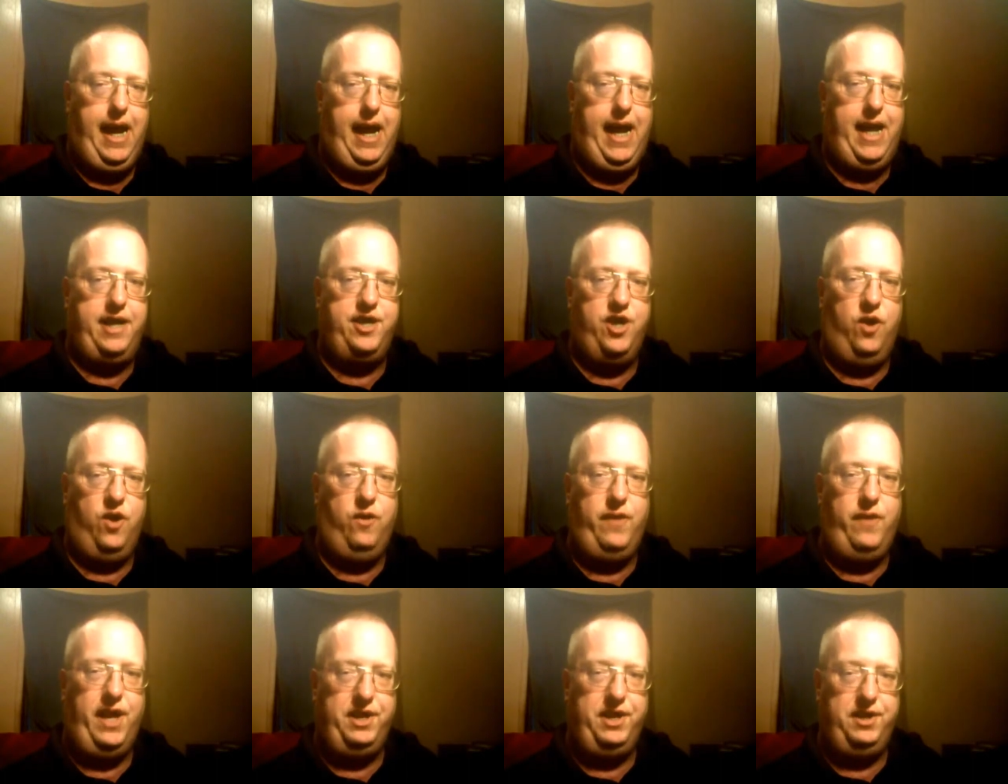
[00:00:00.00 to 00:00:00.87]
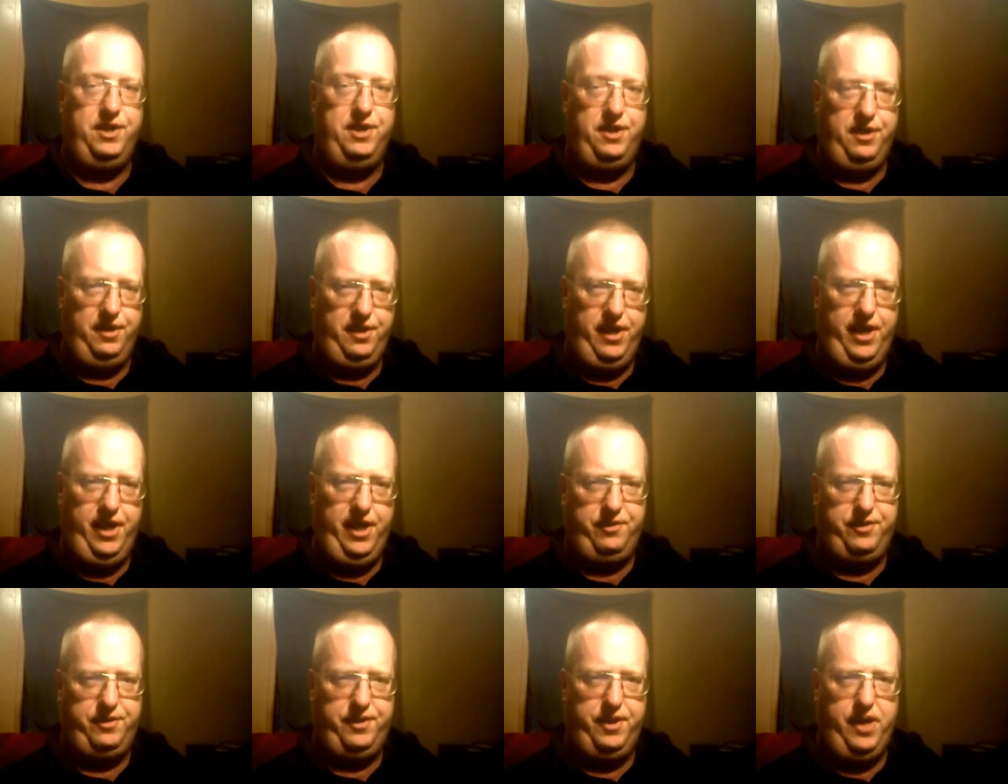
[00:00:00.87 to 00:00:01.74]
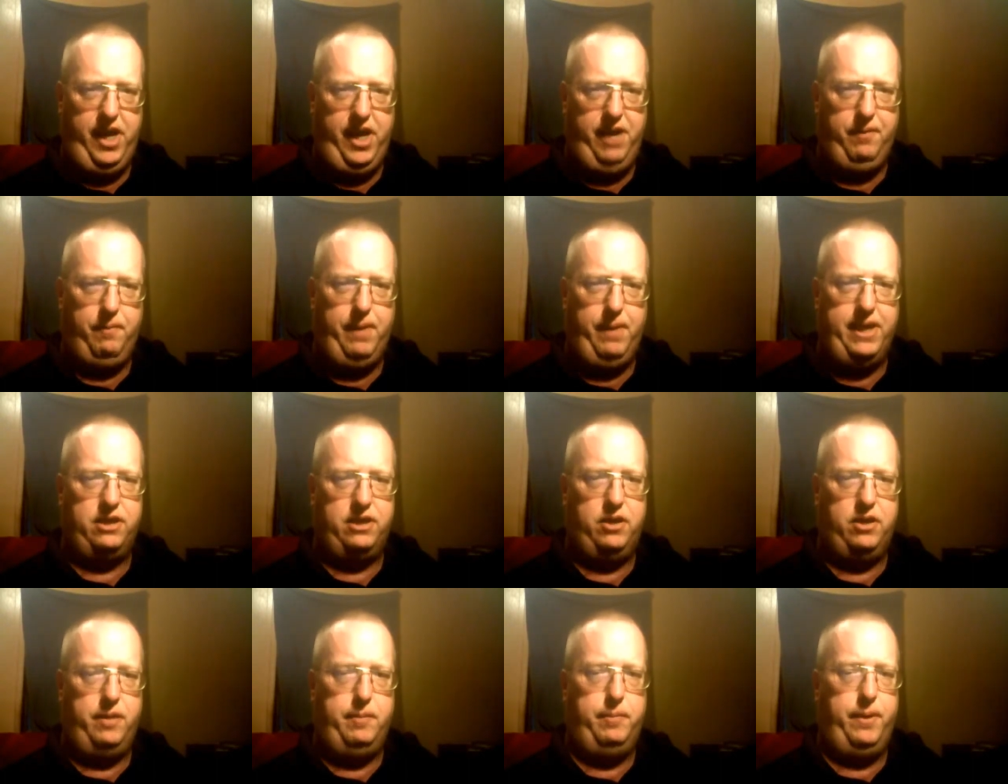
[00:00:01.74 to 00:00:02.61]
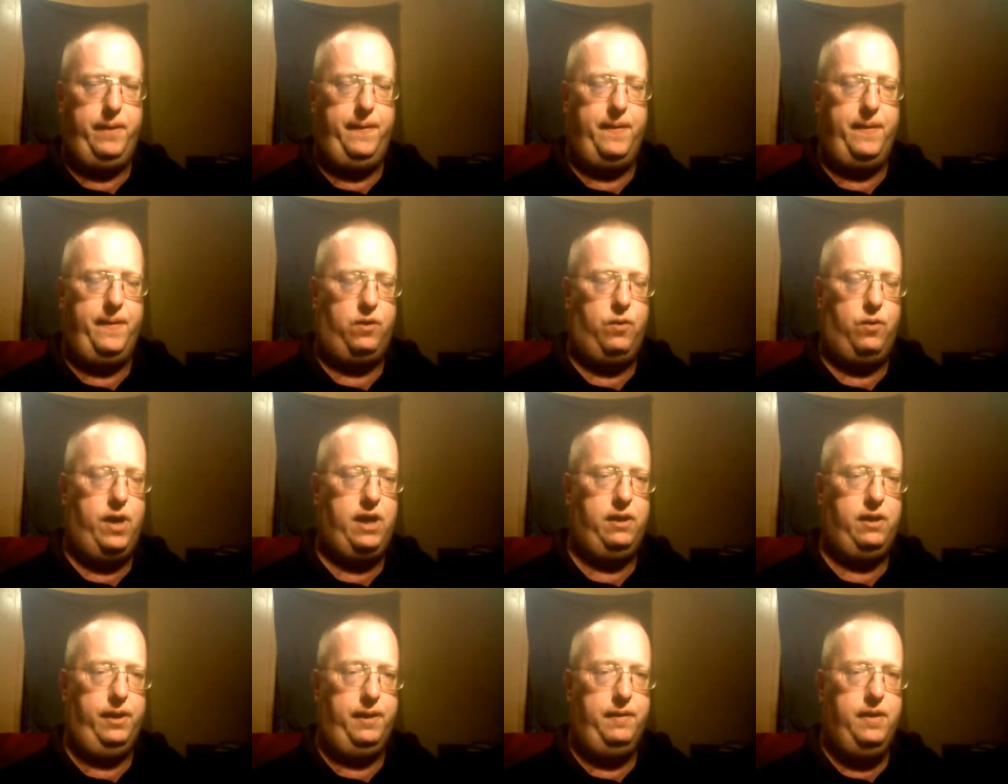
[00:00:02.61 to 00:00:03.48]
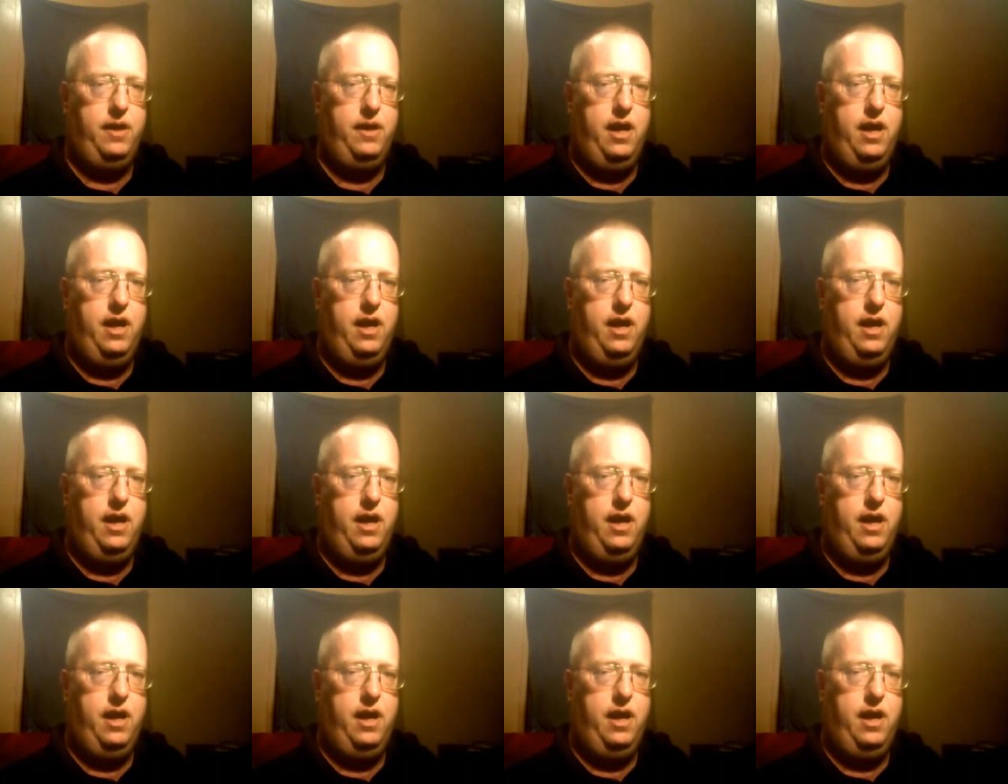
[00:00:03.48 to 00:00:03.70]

and know that the, the information is going to be put in there correctly.